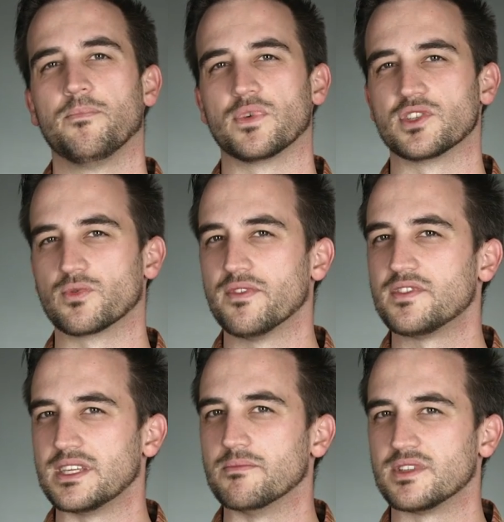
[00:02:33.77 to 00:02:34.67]
but Swift
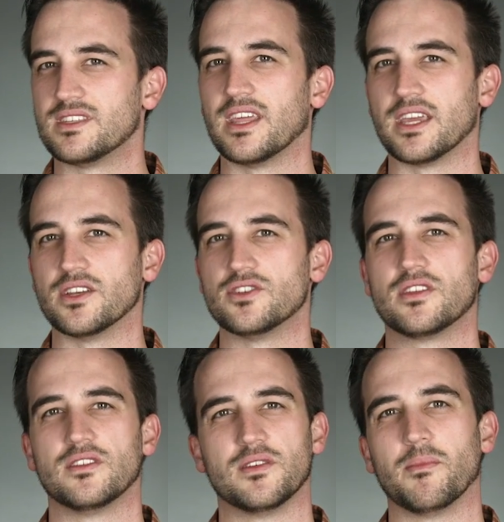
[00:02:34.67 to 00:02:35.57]
seems
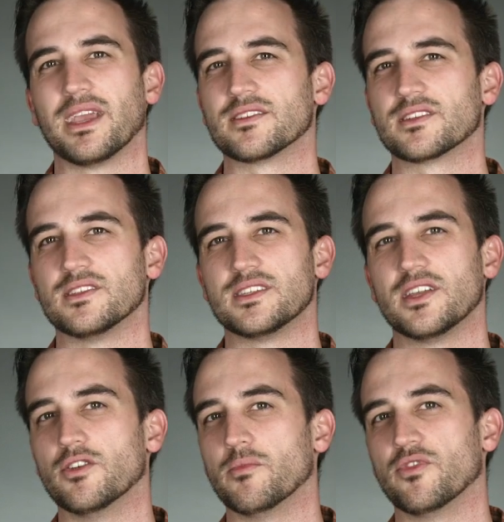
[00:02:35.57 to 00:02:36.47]
staged to make us
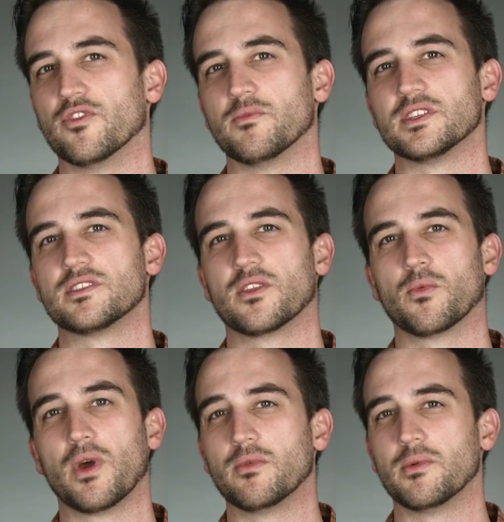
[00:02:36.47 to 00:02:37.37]
consider improvements to the
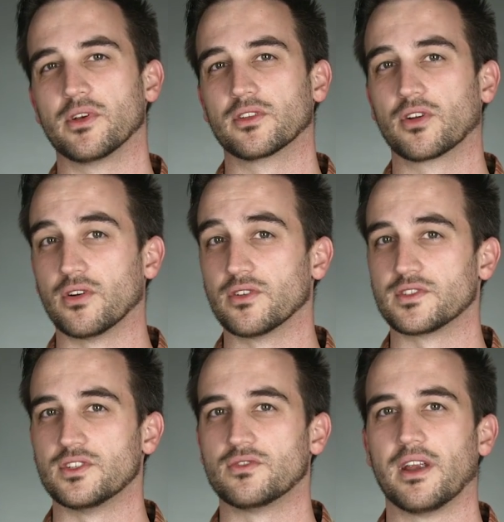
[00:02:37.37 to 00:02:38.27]
way we build
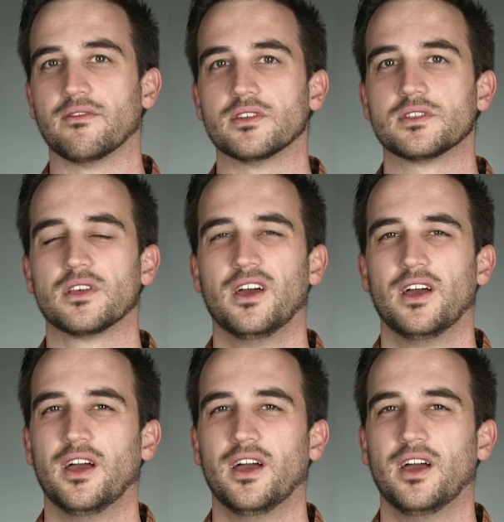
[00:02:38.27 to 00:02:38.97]
kernels and drivers.